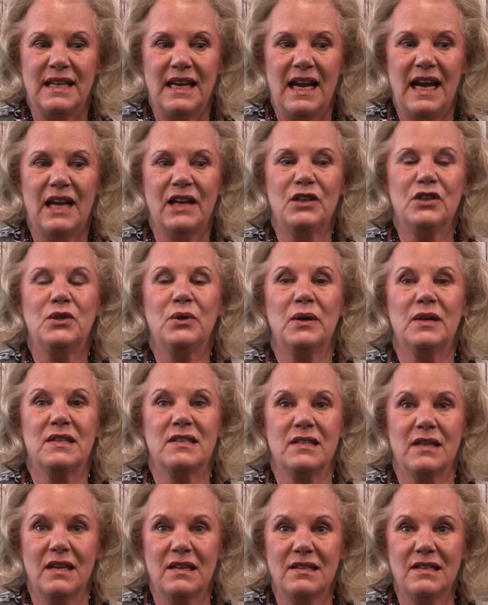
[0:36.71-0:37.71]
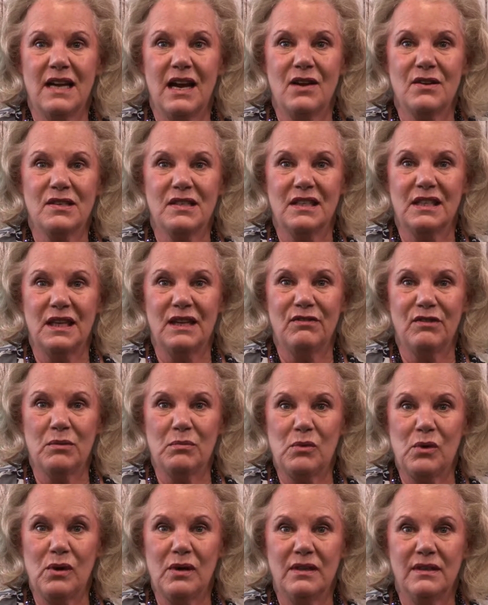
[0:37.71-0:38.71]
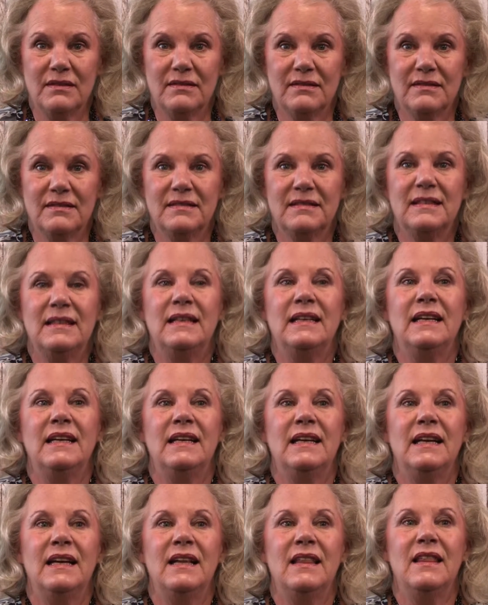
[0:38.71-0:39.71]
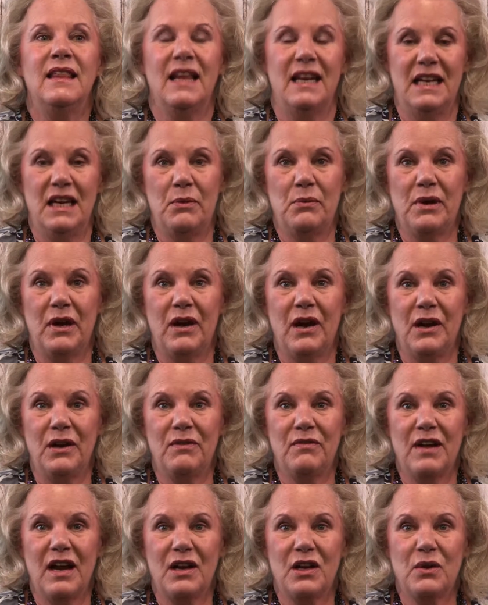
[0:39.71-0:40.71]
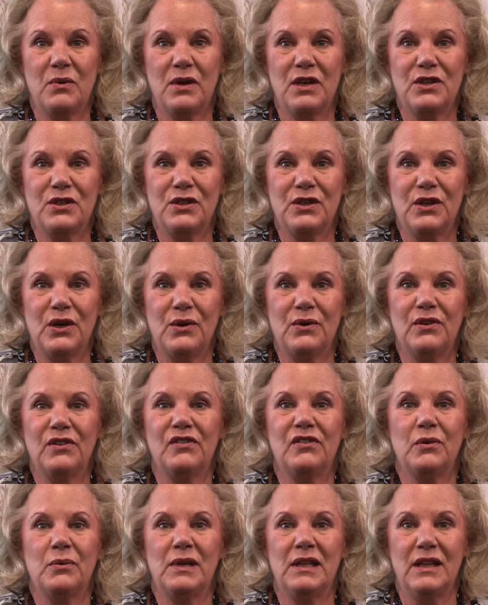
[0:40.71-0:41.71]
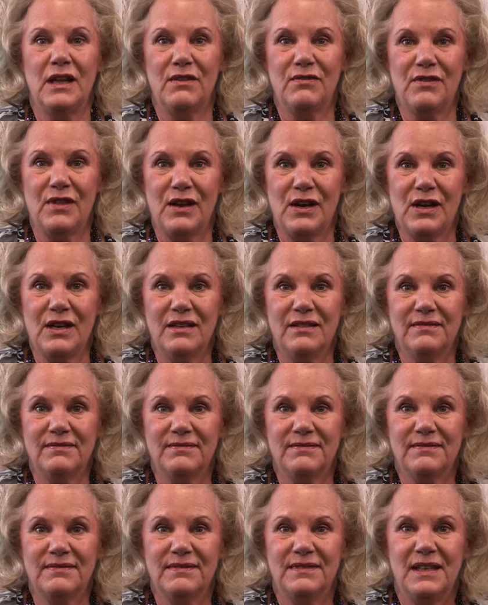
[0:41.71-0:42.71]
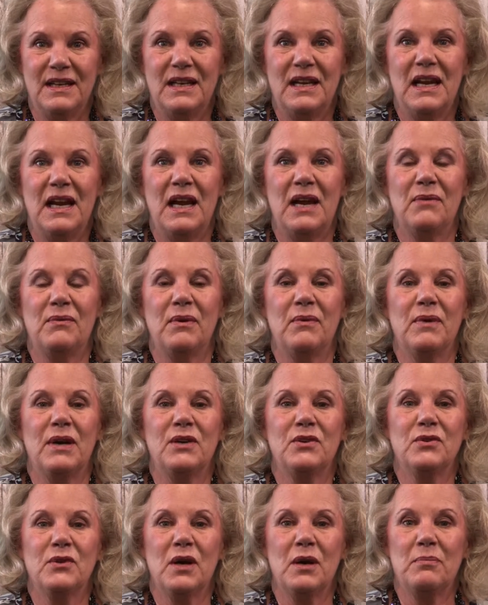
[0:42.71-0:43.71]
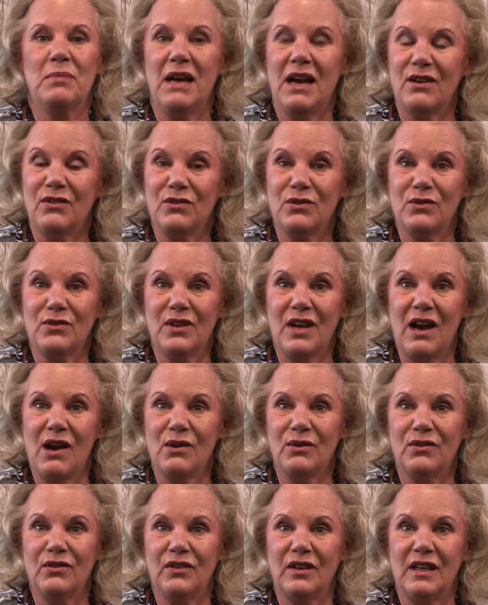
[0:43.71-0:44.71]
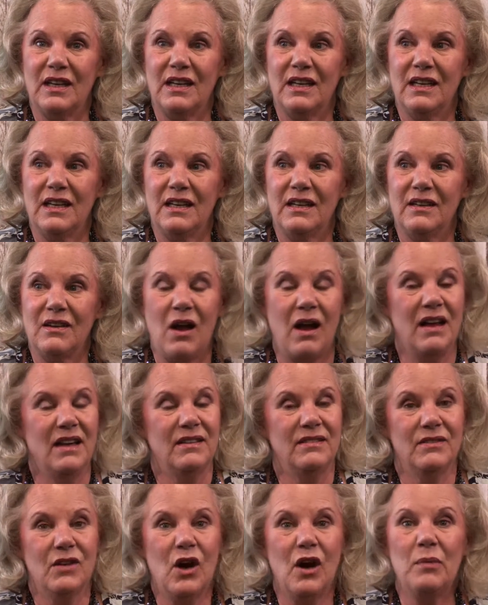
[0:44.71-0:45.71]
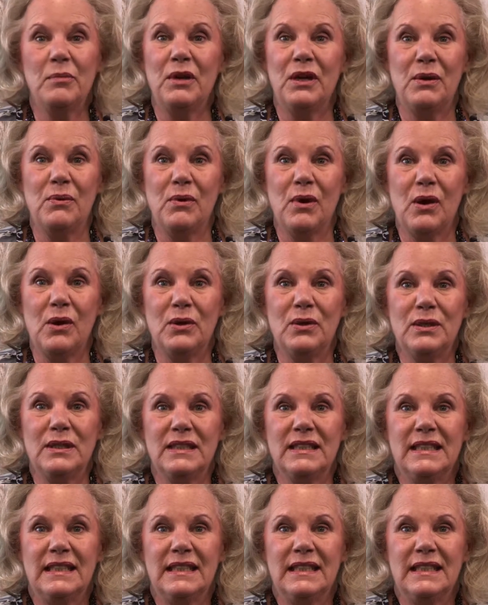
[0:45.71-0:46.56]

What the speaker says: Headed to our son's house in Livermore. Then he went on evacuation notice, so we left there. And we went to our pastor's house on Harmony Road.